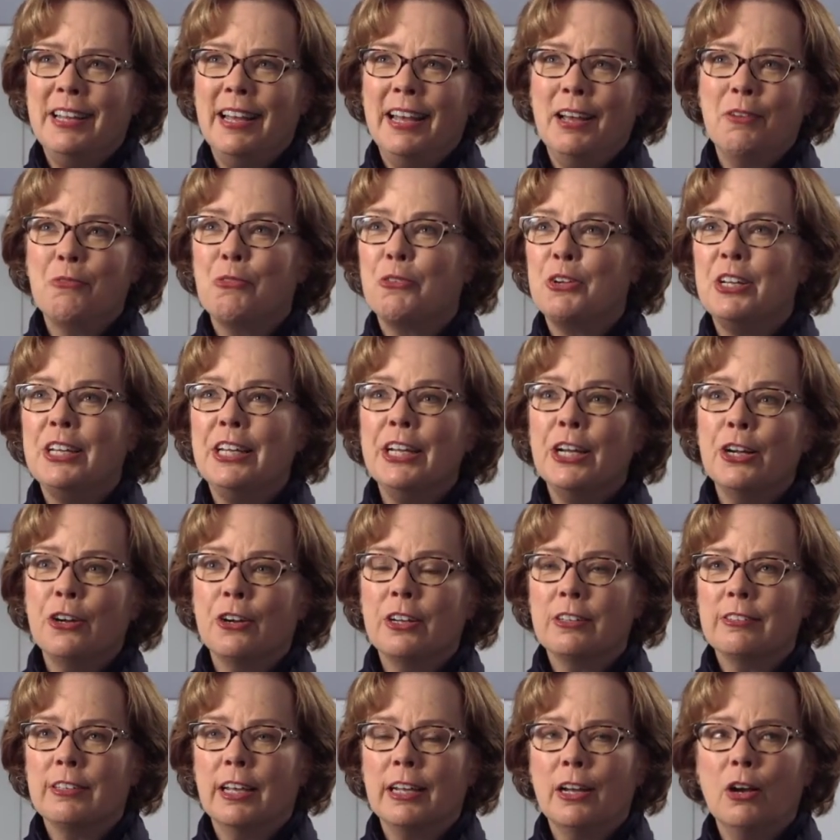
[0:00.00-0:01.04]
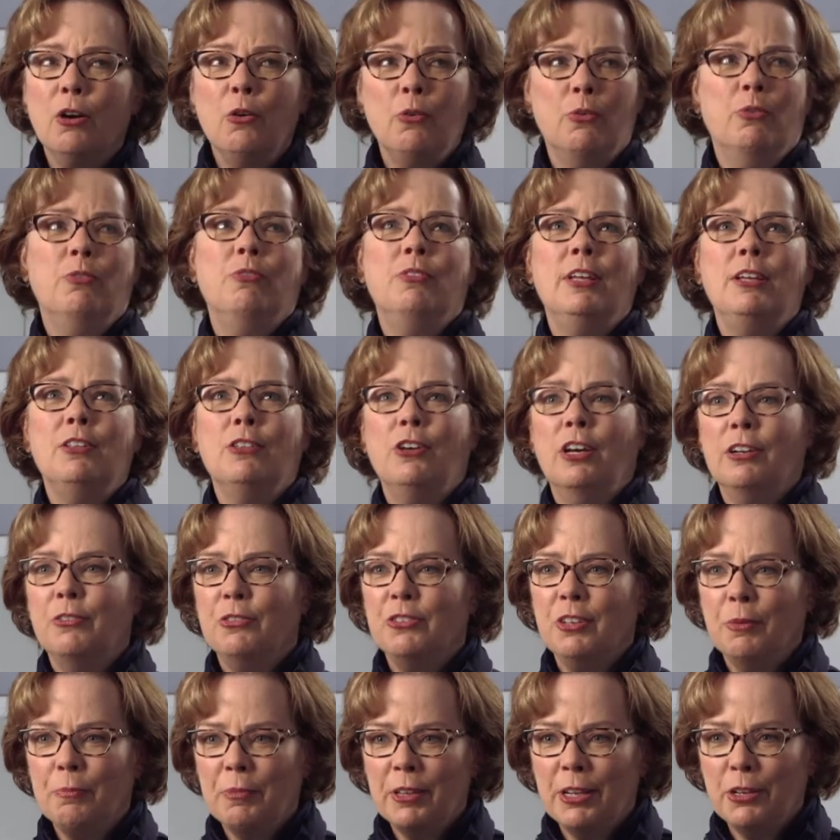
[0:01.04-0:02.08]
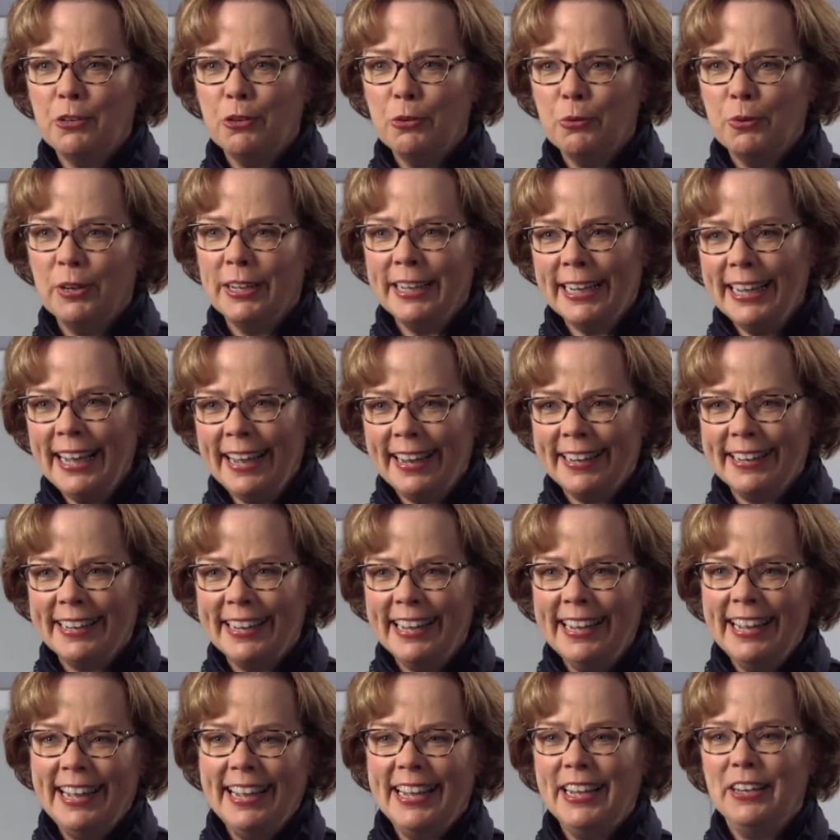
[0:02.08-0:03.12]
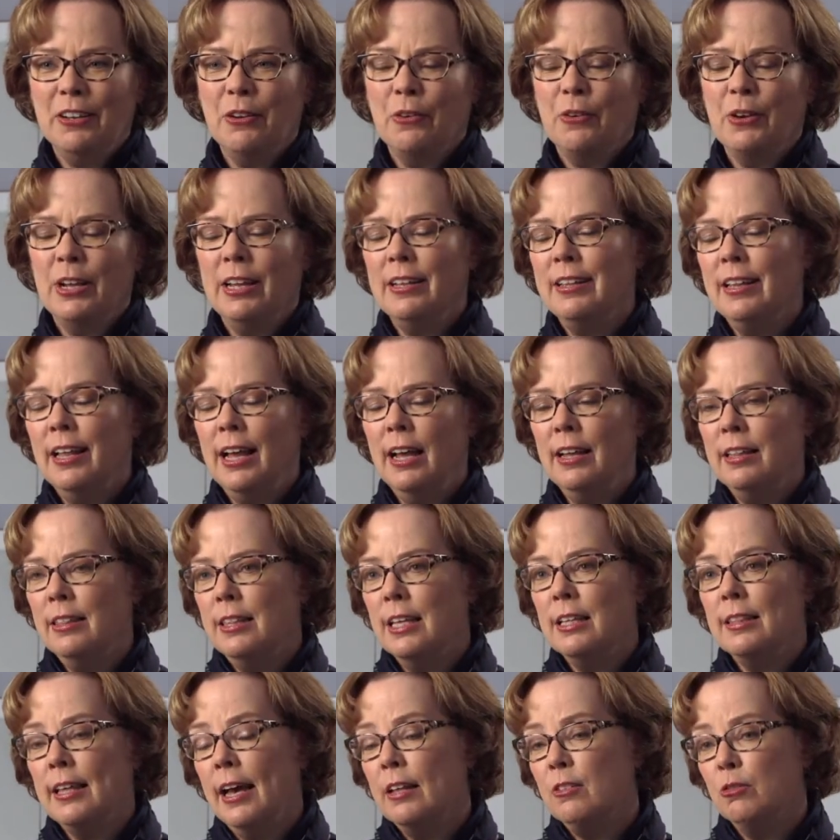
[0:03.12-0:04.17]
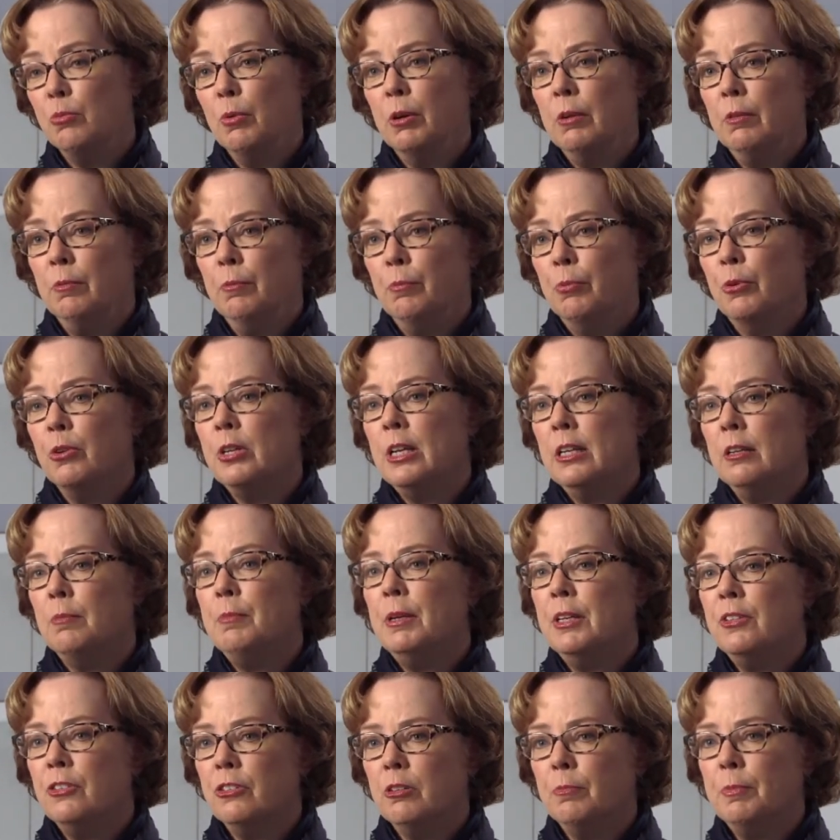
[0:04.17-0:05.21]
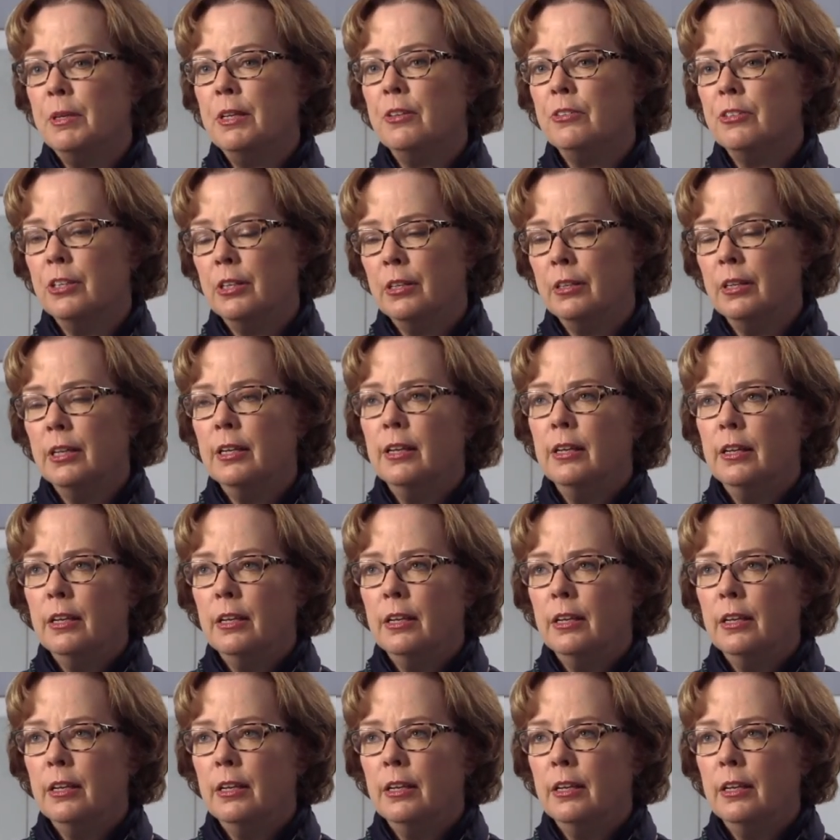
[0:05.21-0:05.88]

every year it's like, oh, they thought of something new again, and I think that's what Bernina means to me, is that,